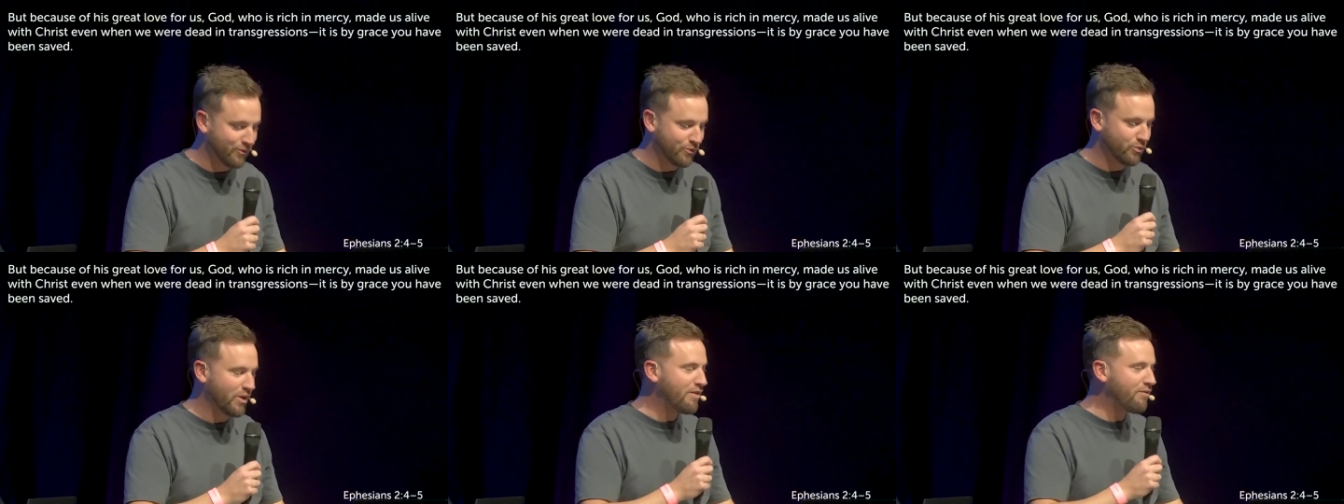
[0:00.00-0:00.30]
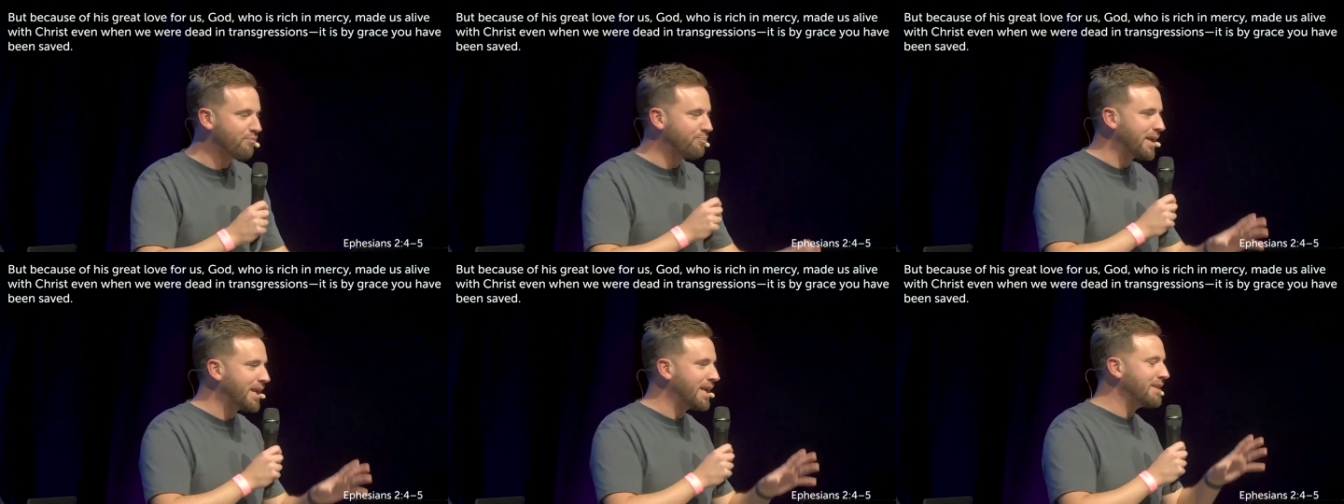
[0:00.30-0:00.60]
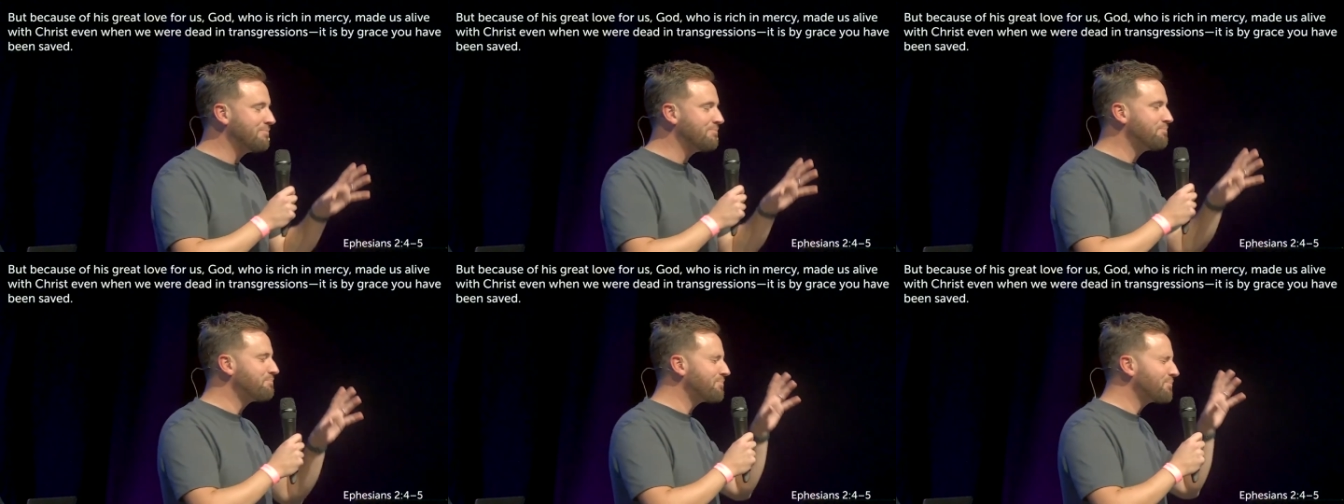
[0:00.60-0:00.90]
We've
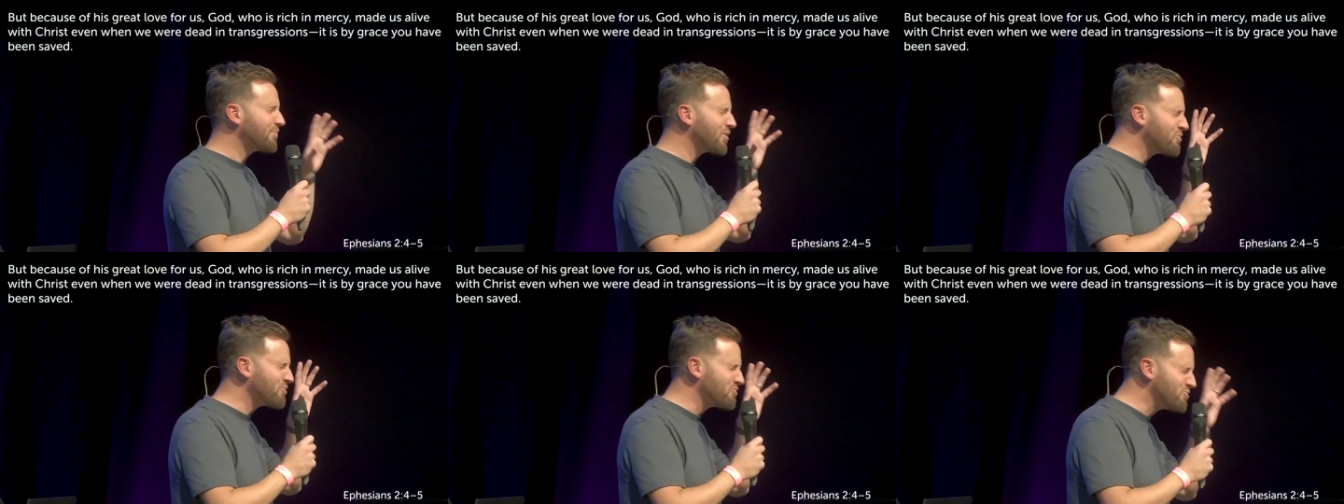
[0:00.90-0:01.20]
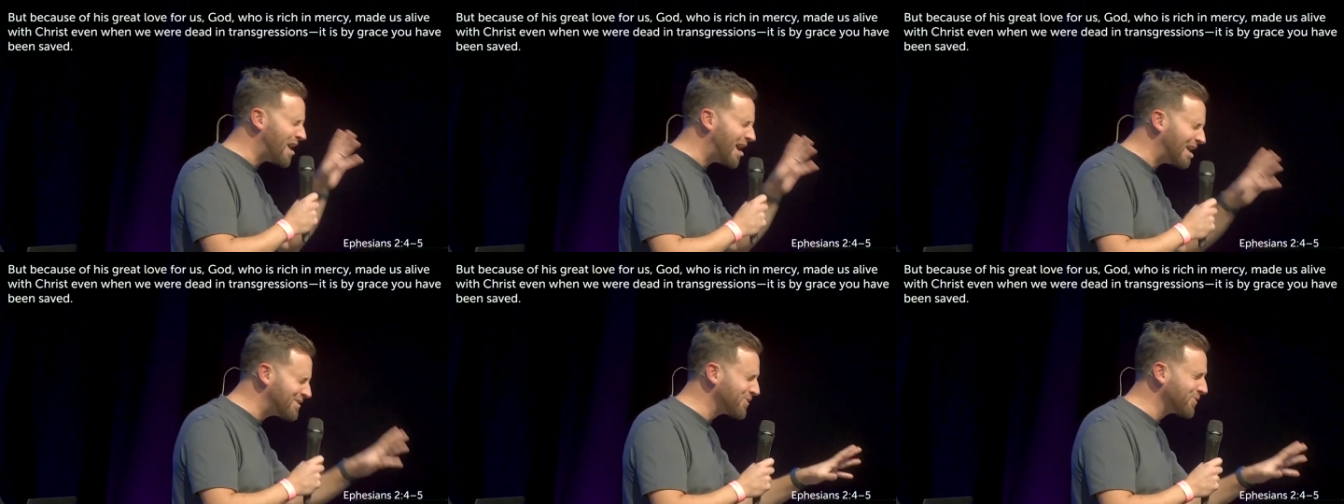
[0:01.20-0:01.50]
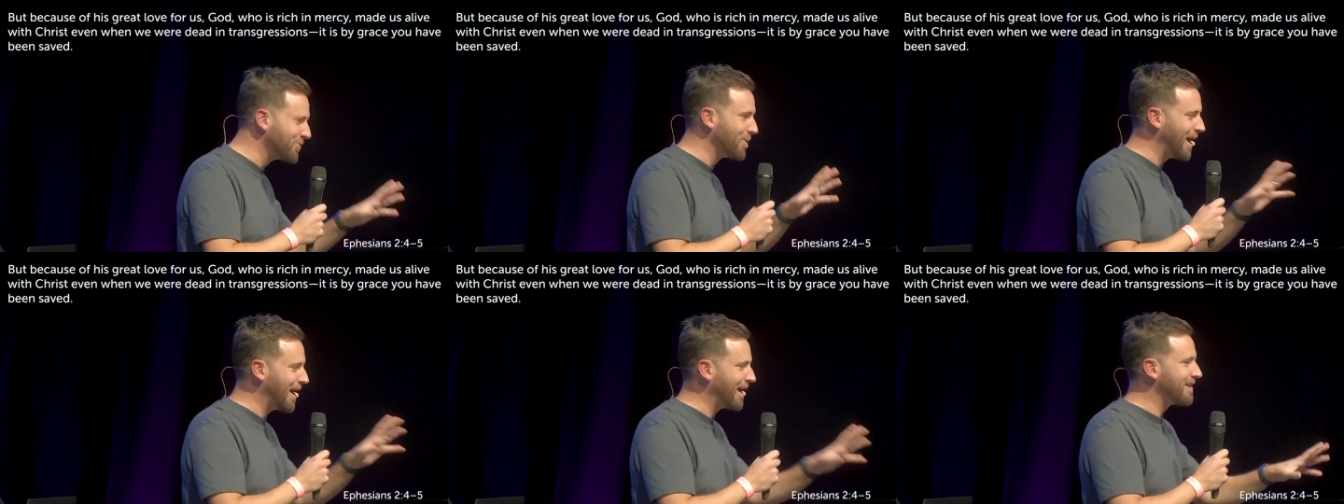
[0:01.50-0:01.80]
been
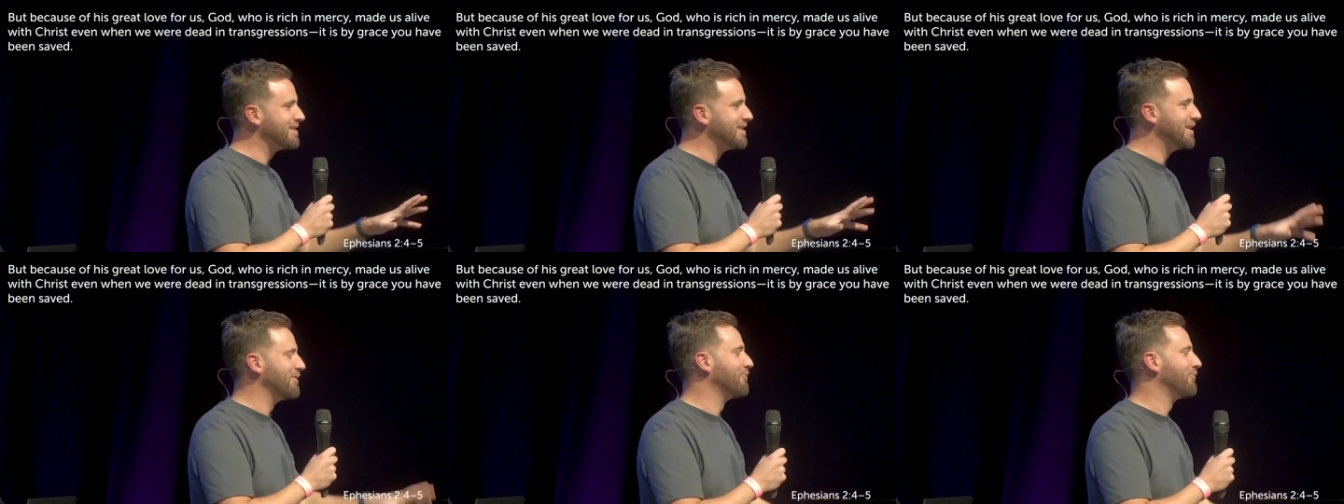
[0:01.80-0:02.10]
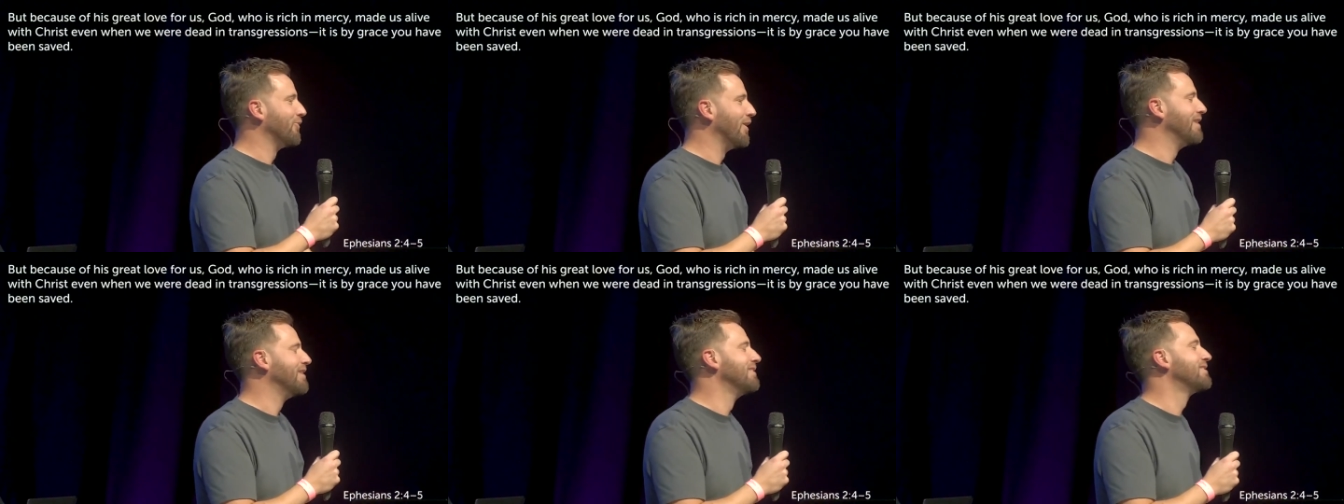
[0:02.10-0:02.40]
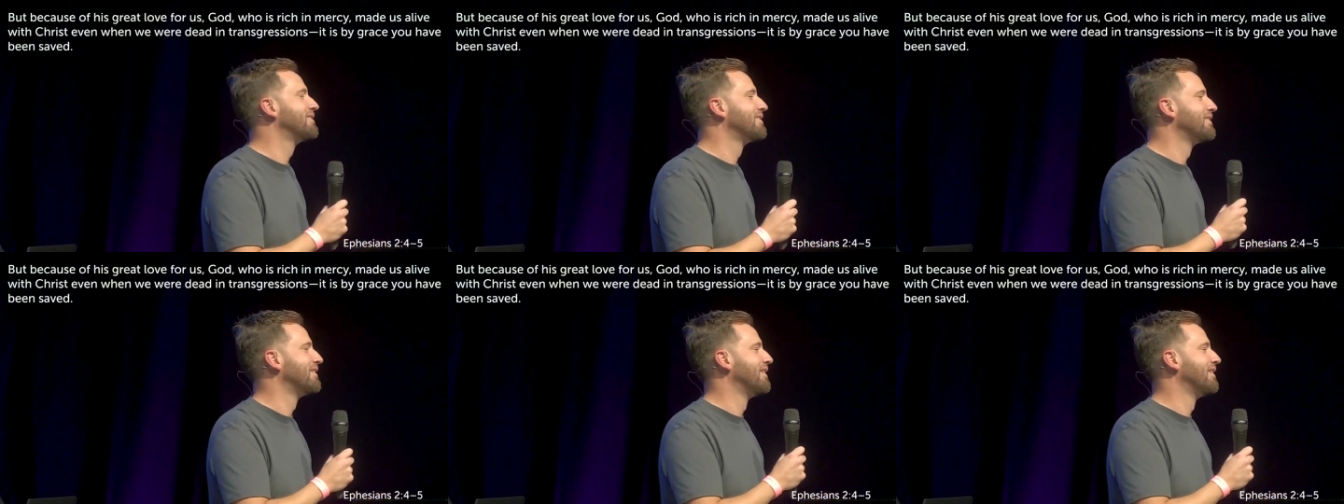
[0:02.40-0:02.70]
resurrected, friends.